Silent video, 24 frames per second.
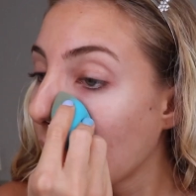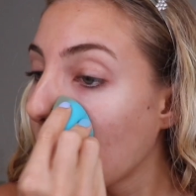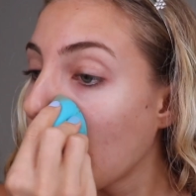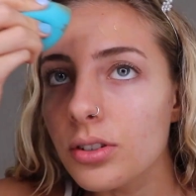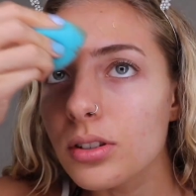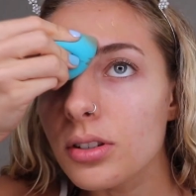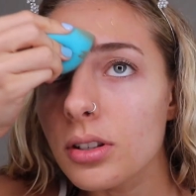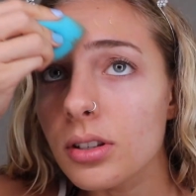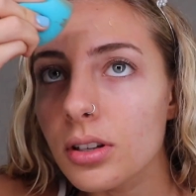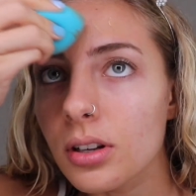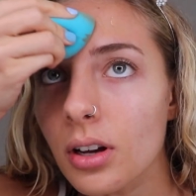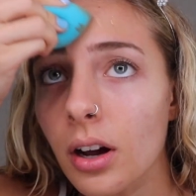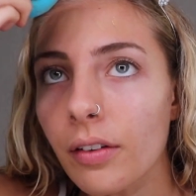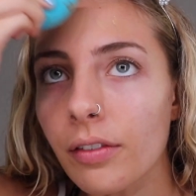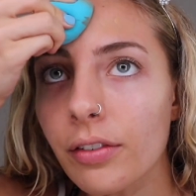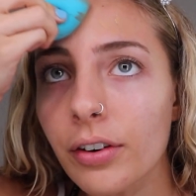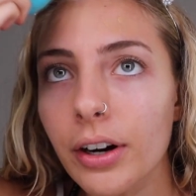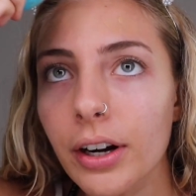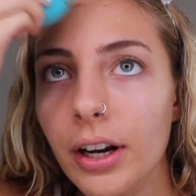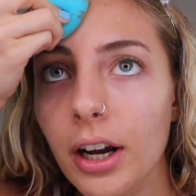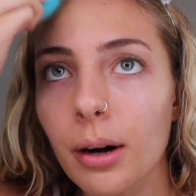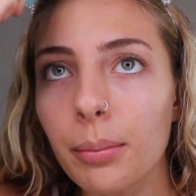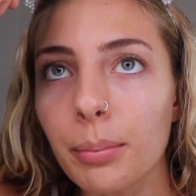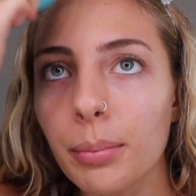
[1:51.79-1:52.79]
Just
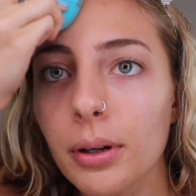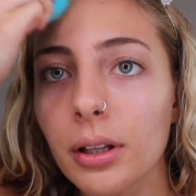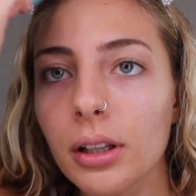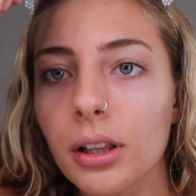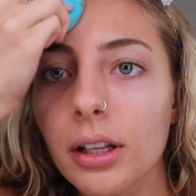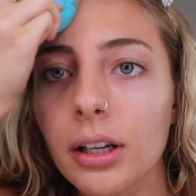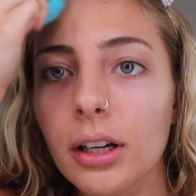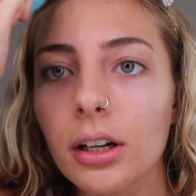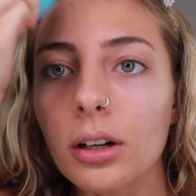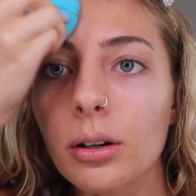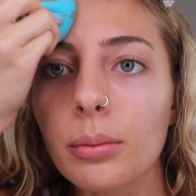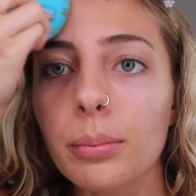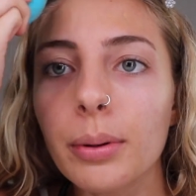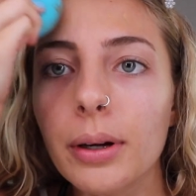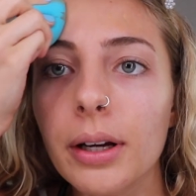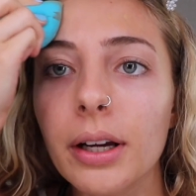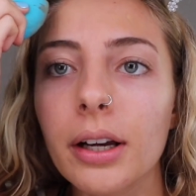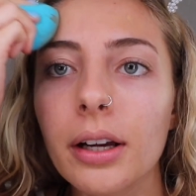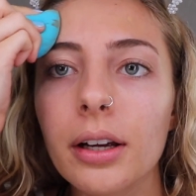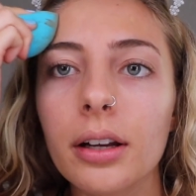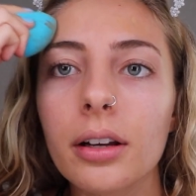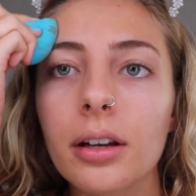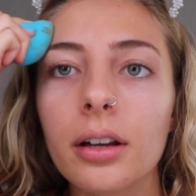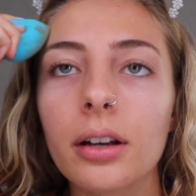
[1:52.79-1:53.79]
covering up a little
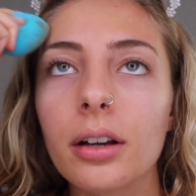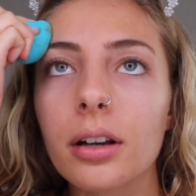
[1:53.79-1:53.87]
bit.